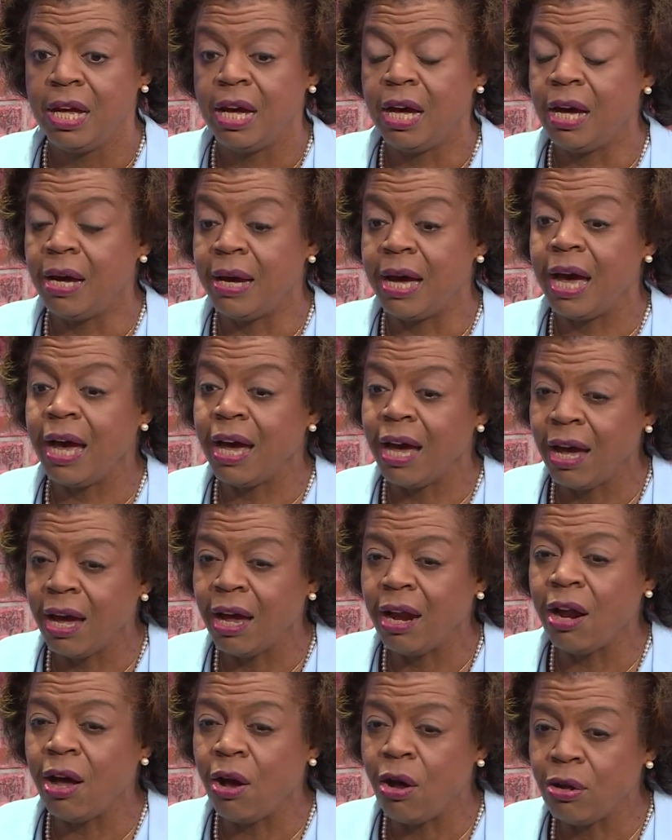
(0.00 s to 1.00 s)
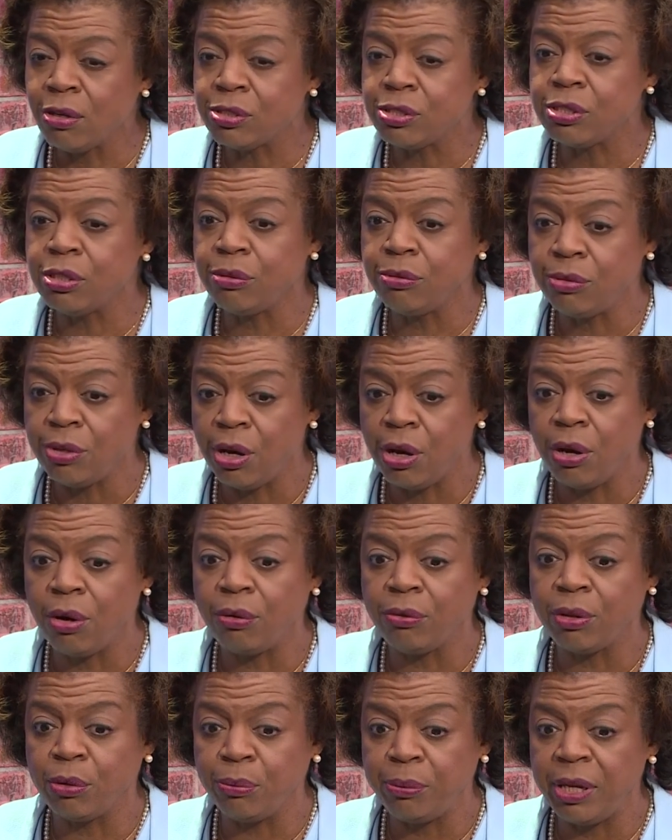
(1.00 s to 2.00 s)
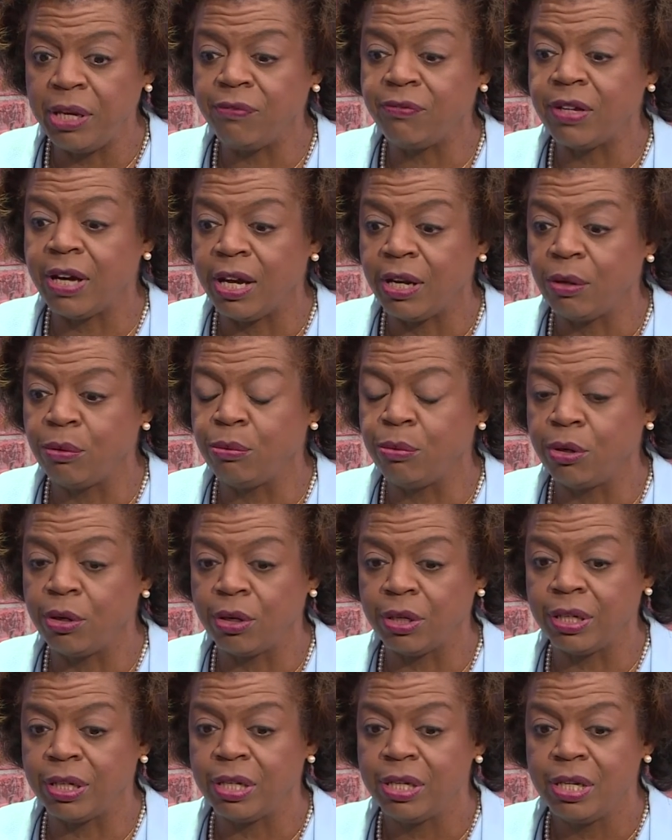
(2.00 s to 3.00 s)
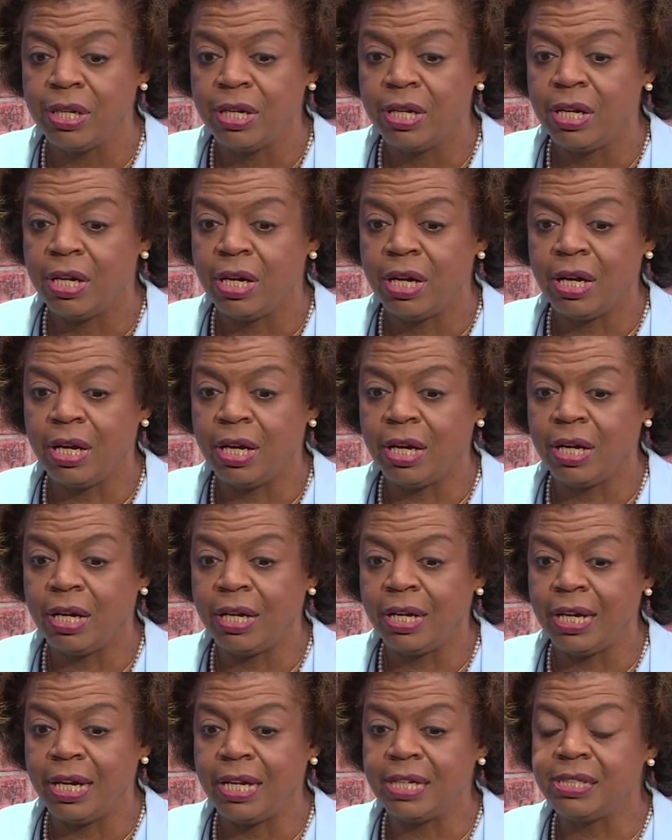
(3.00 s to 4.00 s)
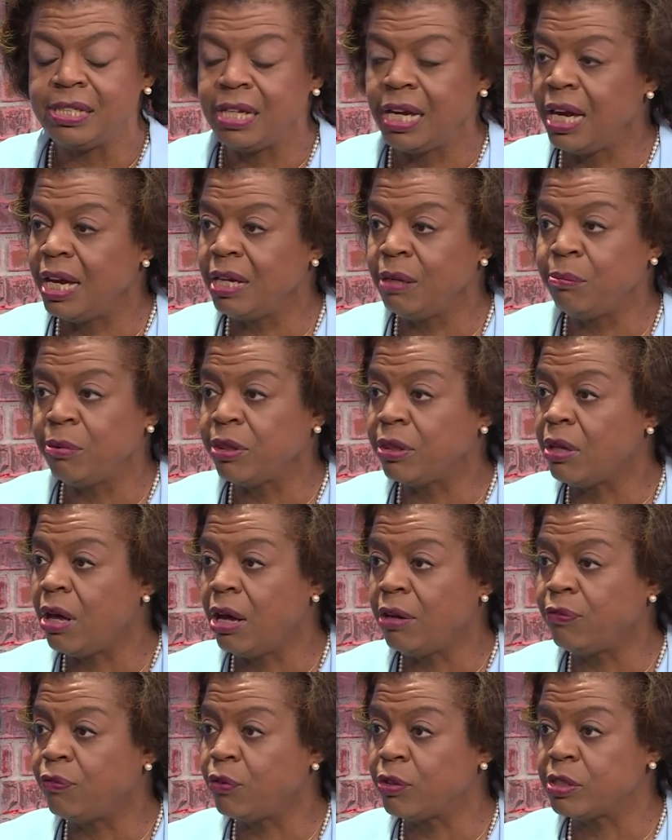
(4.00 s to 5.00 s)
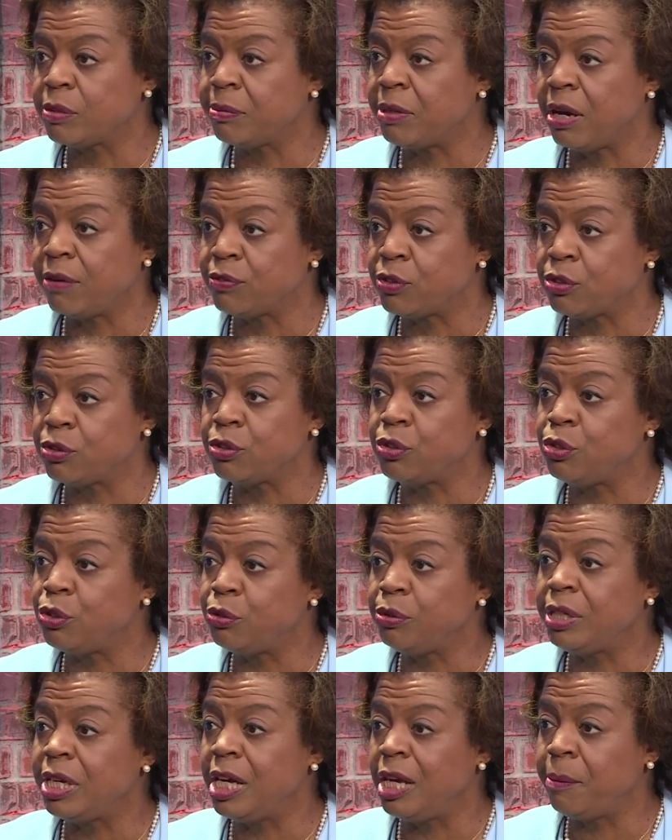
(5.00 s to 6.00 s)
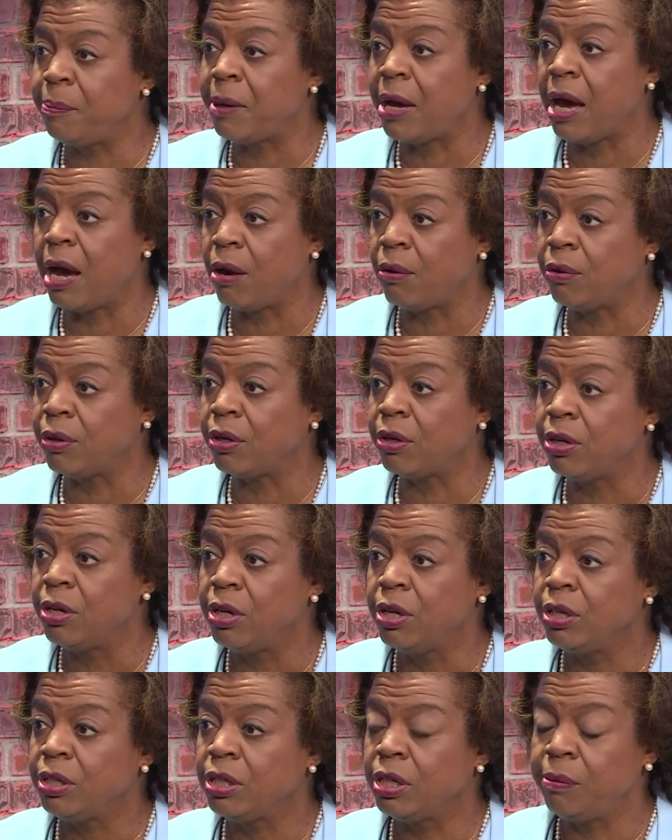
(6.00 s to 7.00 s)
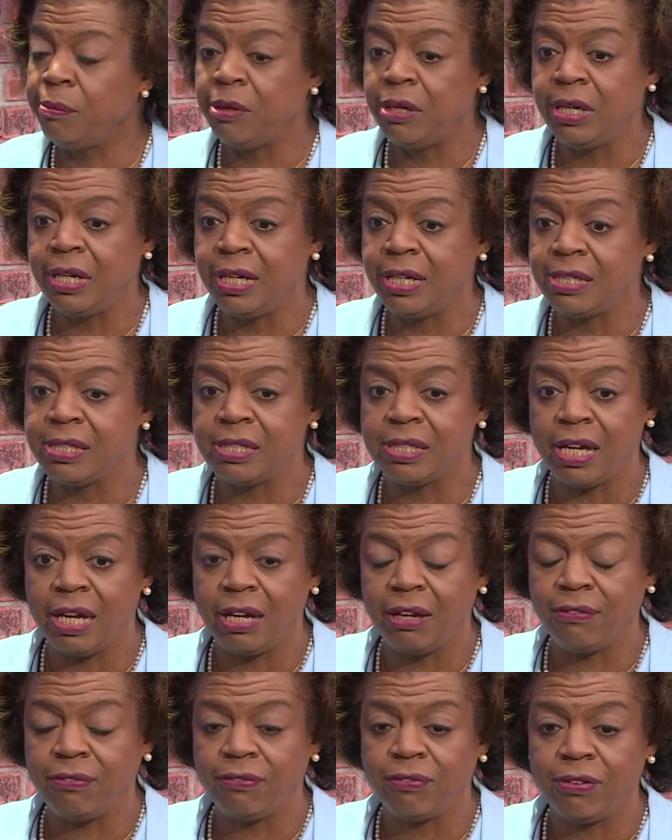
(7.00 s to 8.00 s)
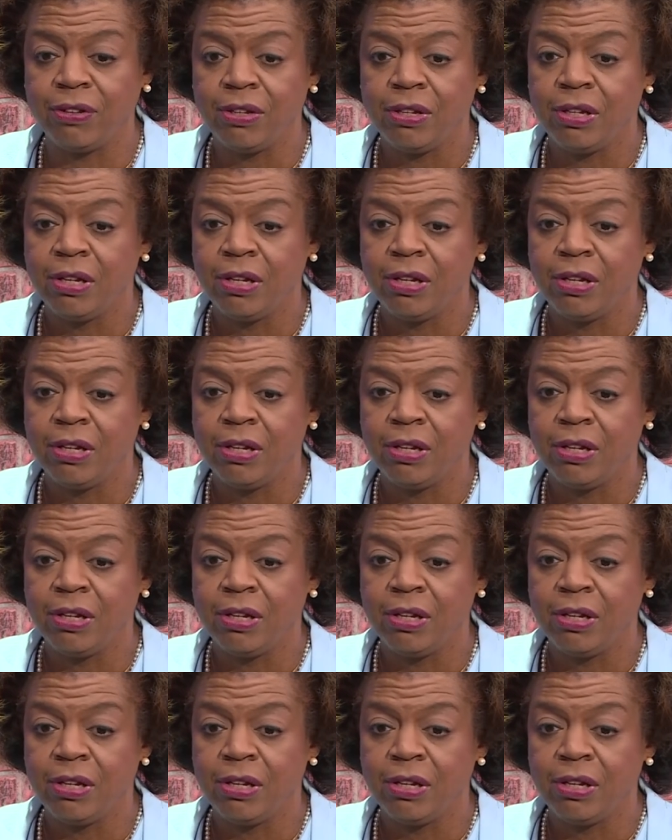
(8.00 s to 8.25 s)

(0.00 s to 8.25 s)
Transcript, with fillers: Uh, I, I, also know that we've got to work uh, in tandem with law enforcement officers to keep our communities safe.